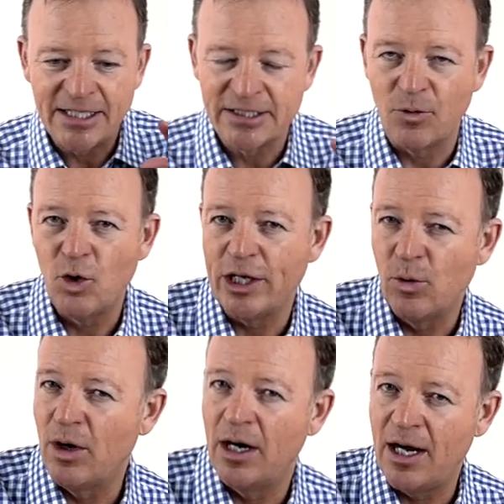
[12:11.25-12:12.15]
And so
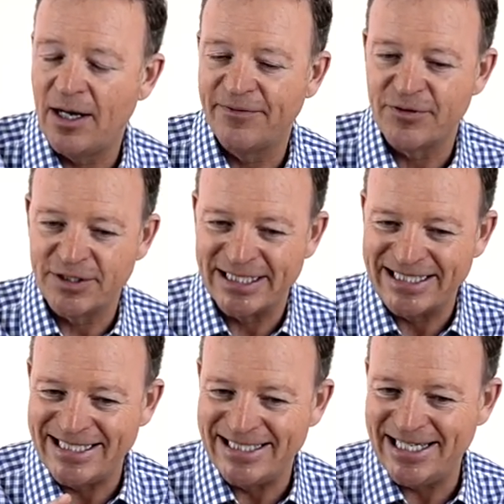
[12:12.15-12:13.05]
what you are after
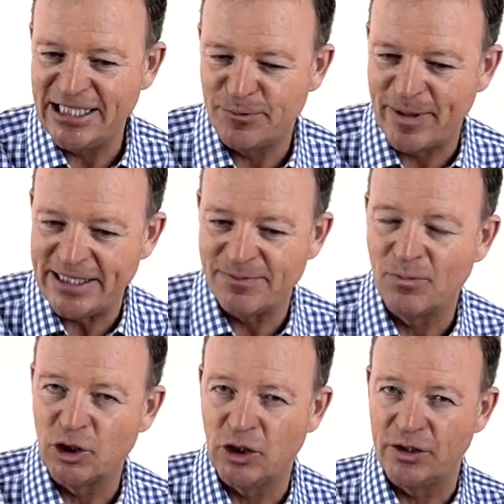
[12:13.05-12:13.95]
is a
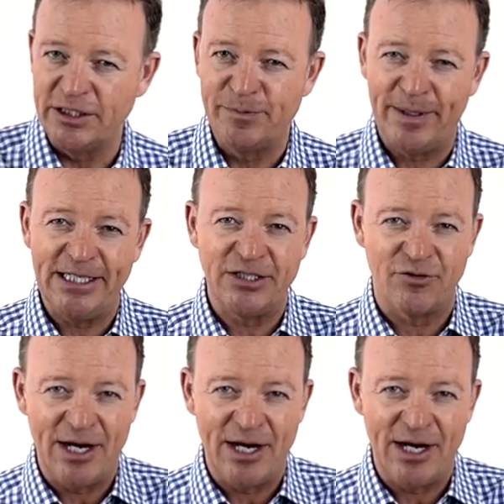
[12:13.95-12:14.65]
disease-based model that is based